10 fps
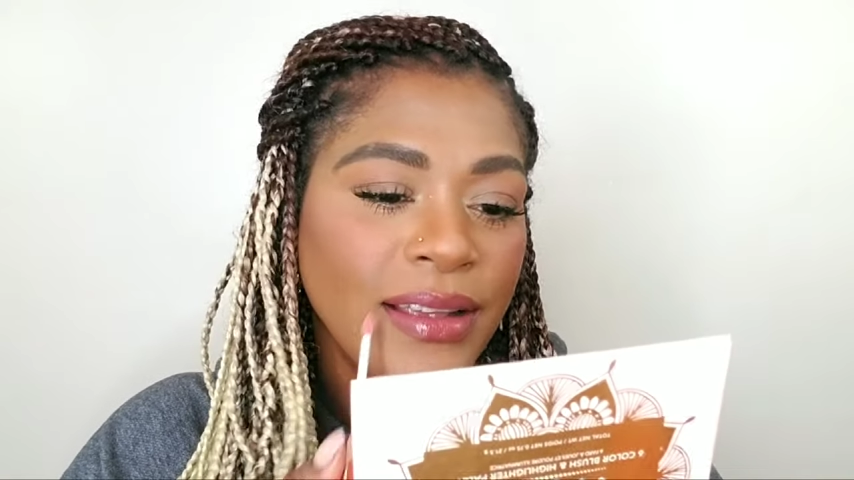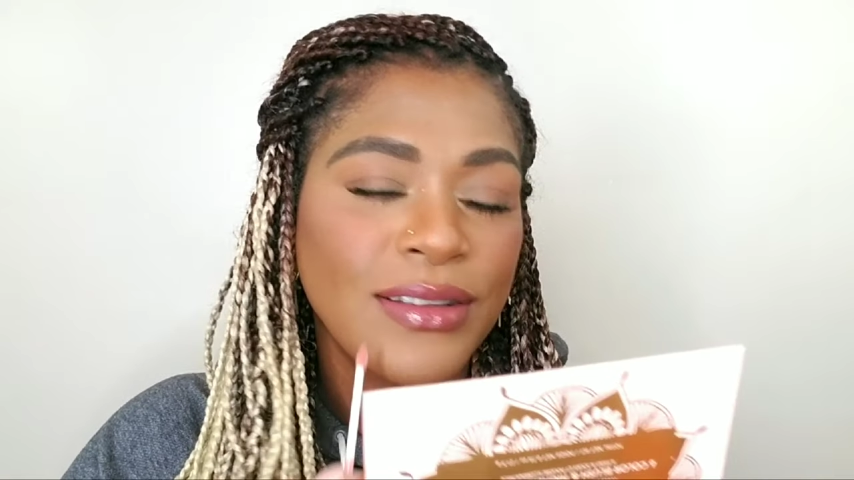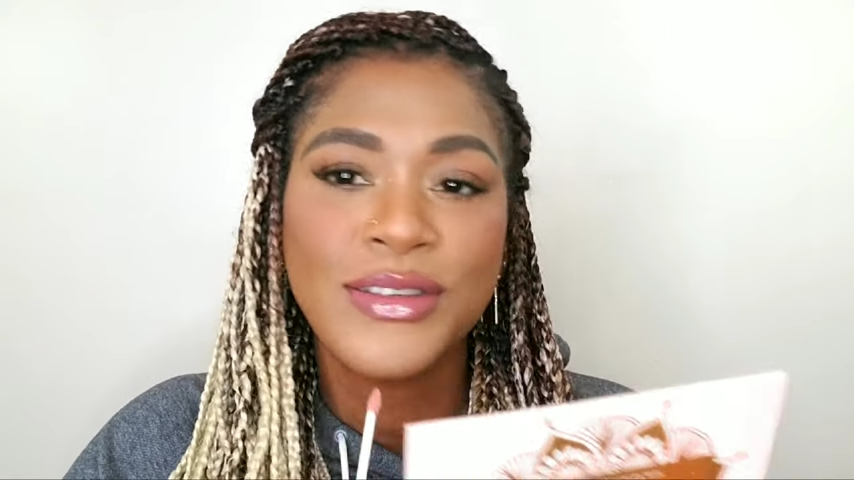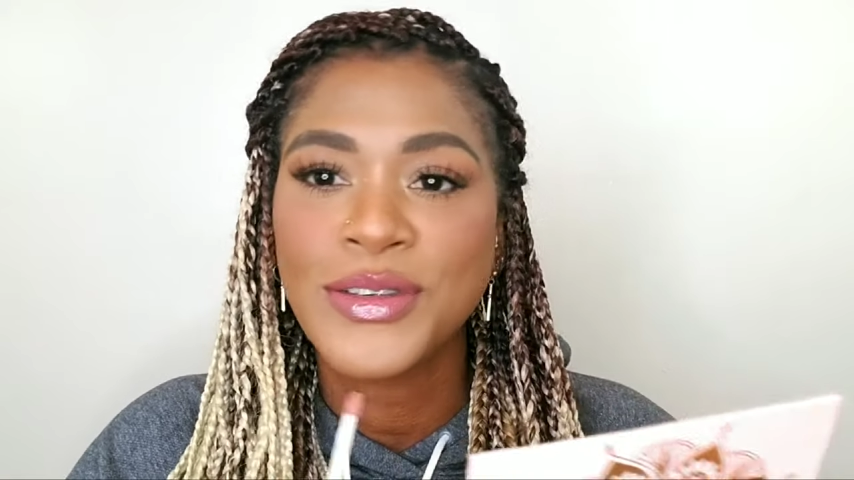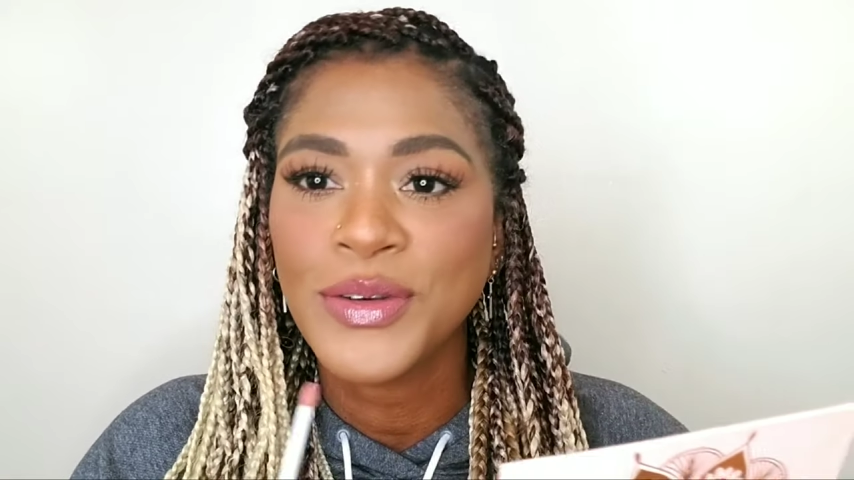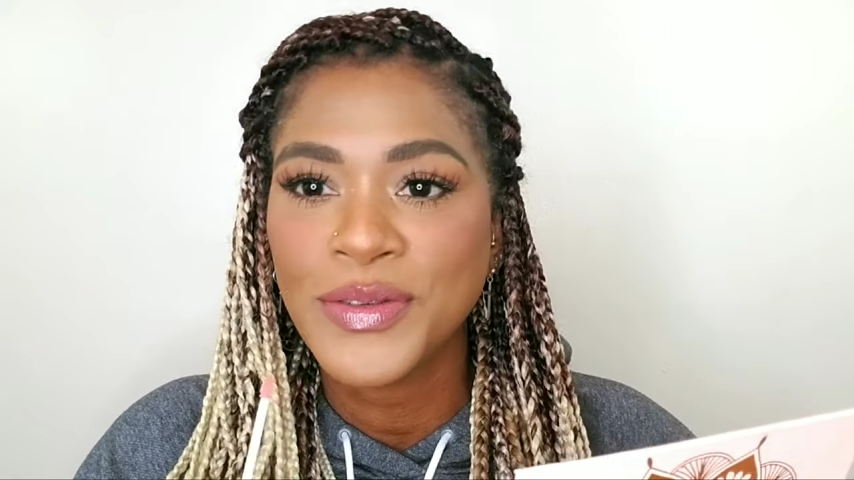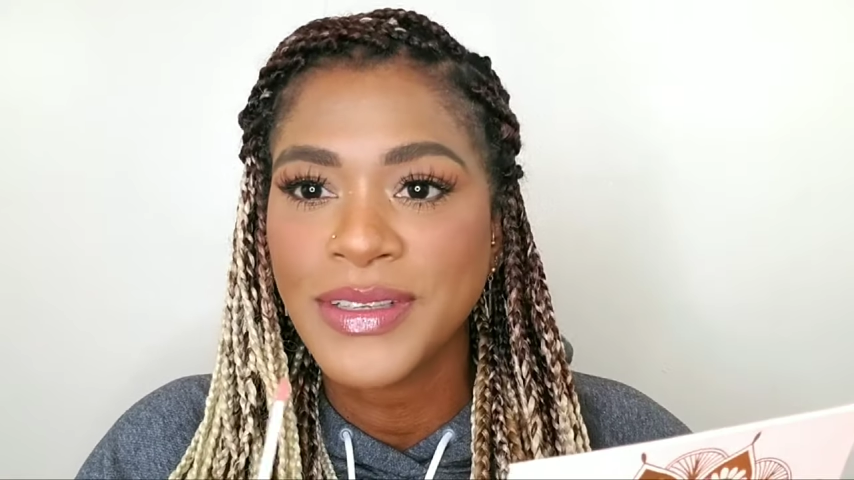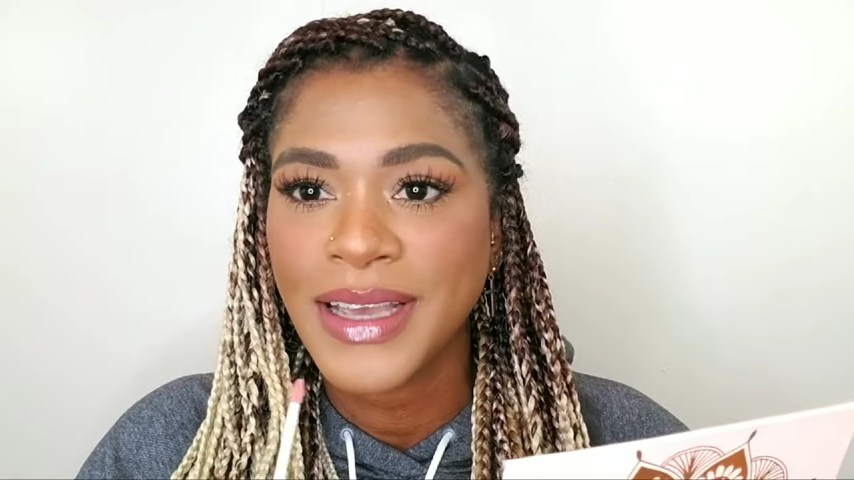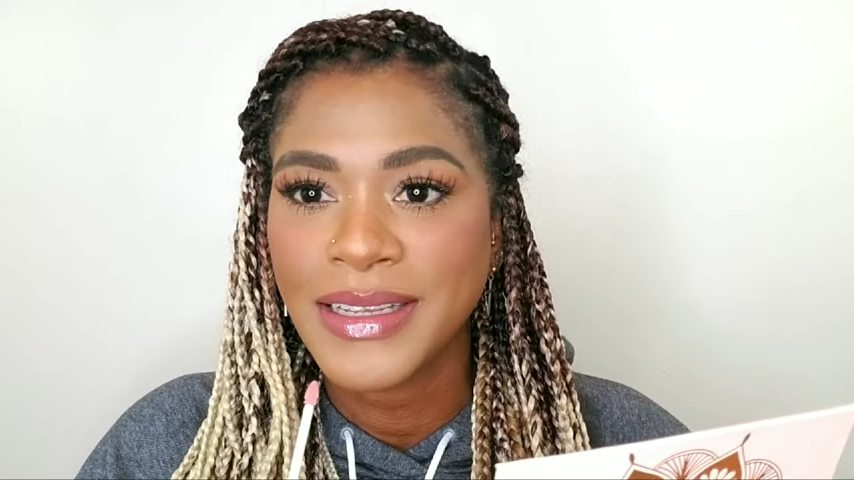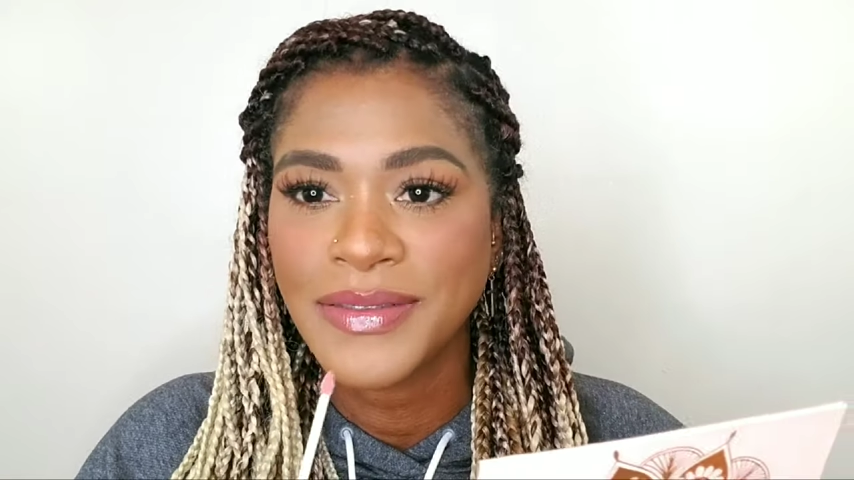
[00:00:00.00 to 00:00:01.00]
so
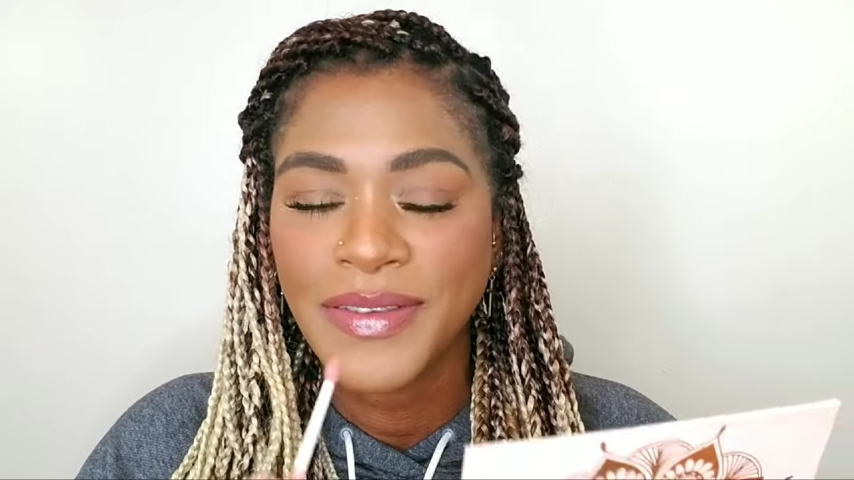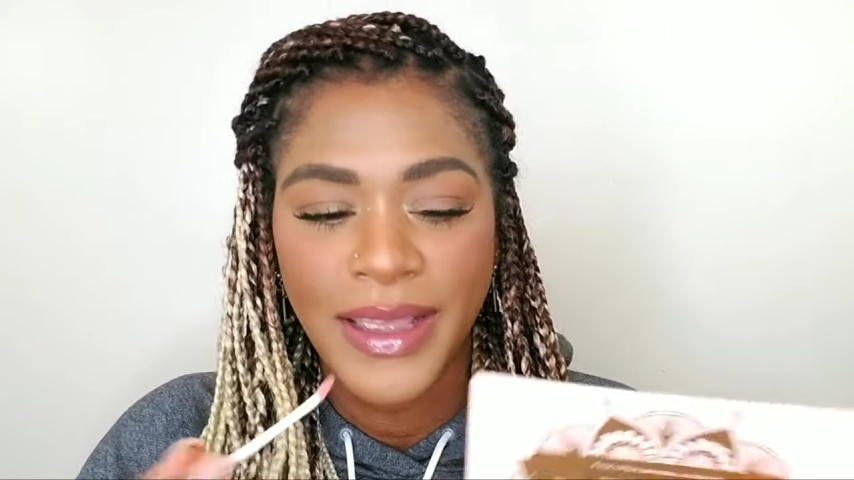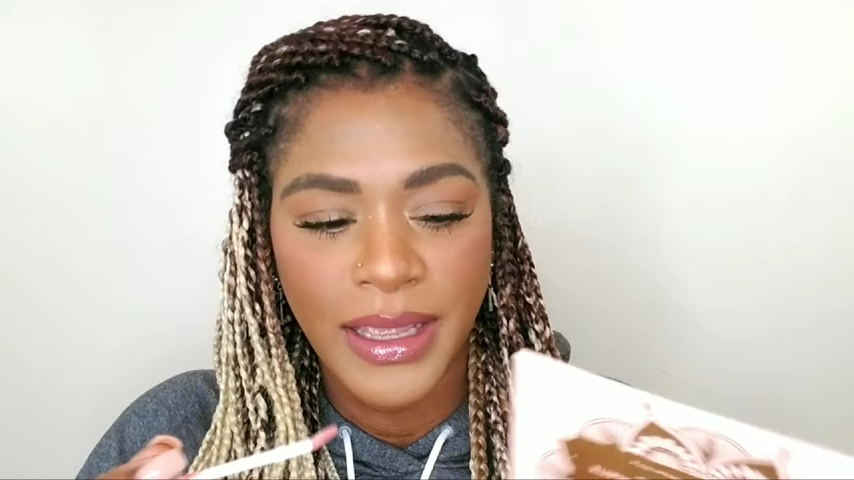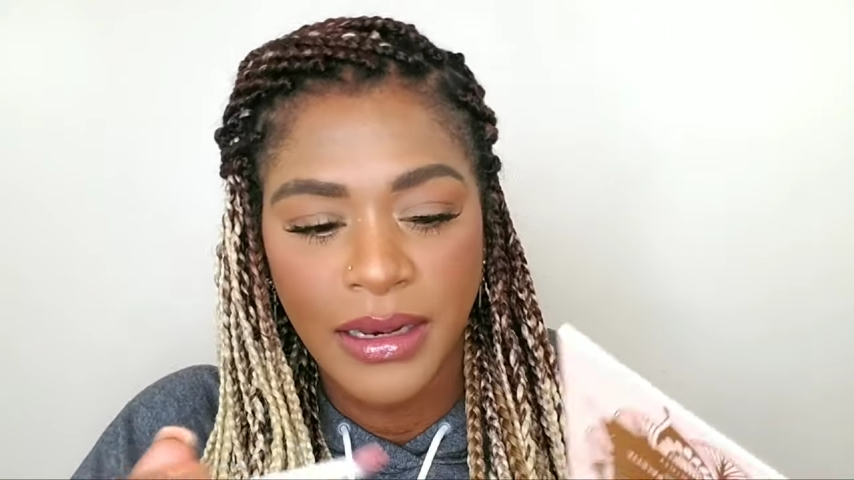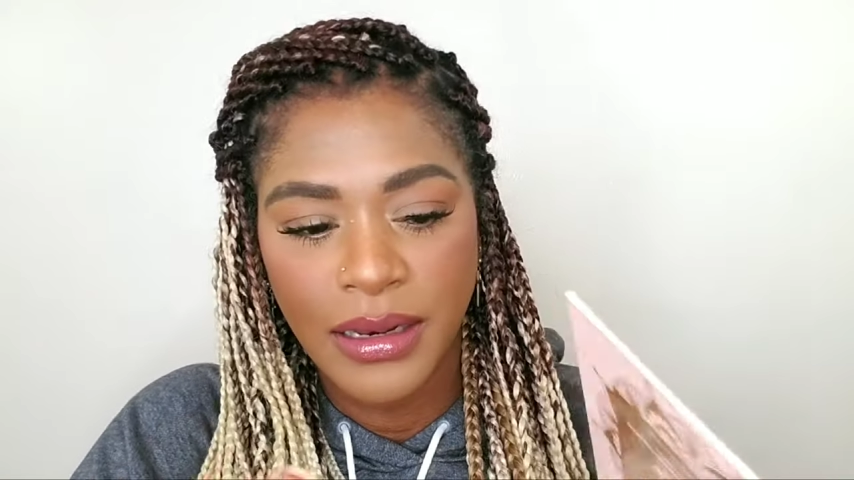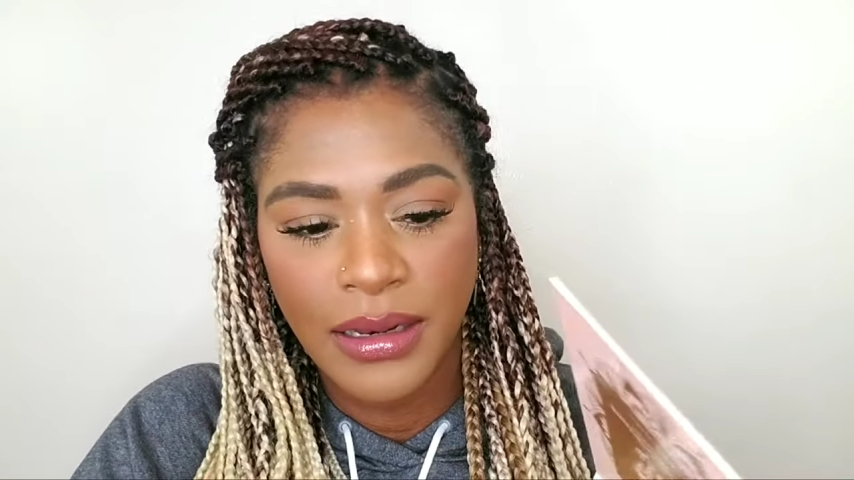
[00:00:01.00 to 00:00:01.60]
satisfying.